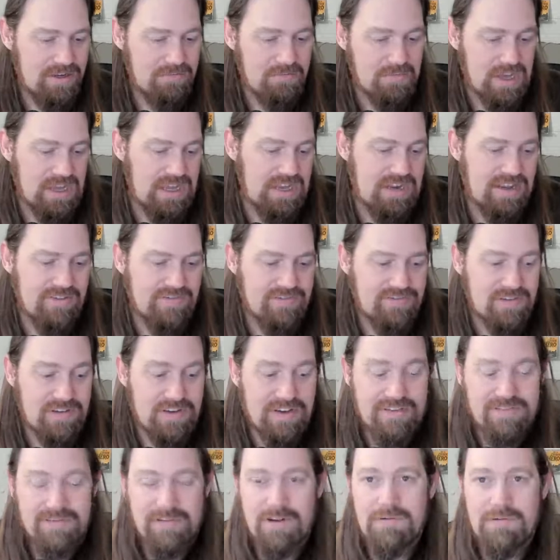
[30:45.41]
But
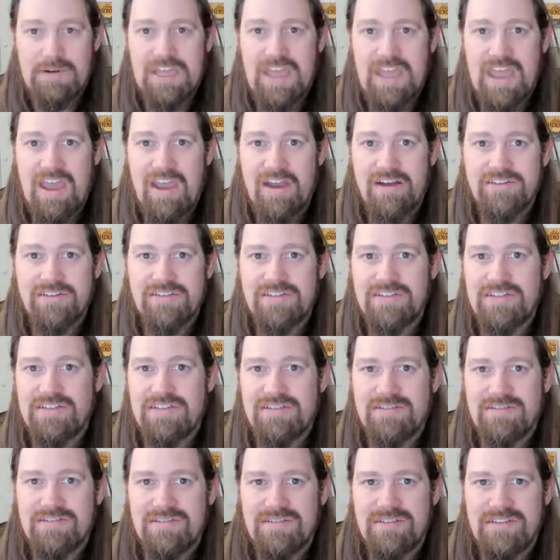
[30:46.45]
if nobody cares,
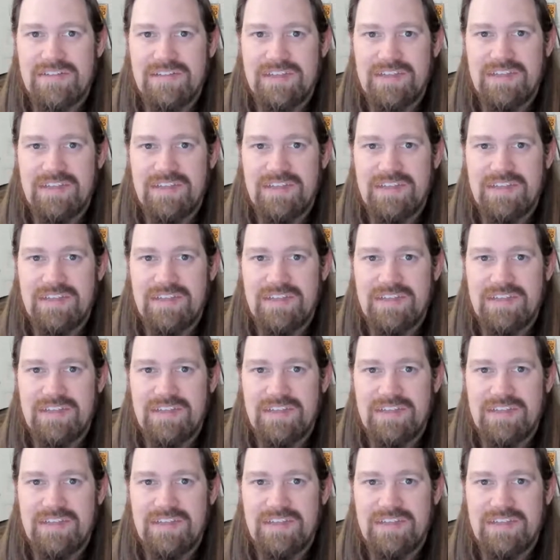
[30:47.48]
then